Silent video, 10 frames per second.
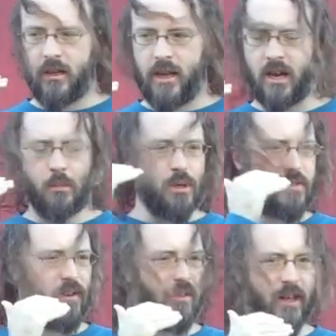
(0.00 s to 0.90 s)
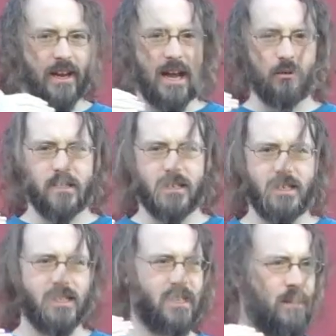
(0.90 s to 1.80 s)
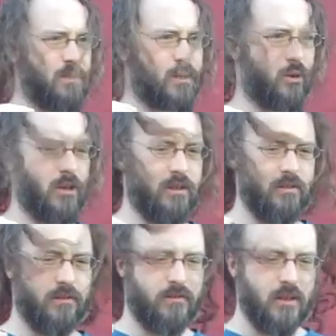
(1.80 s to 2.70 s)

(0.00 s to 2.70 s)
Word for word: it almost felt like I was in some sort of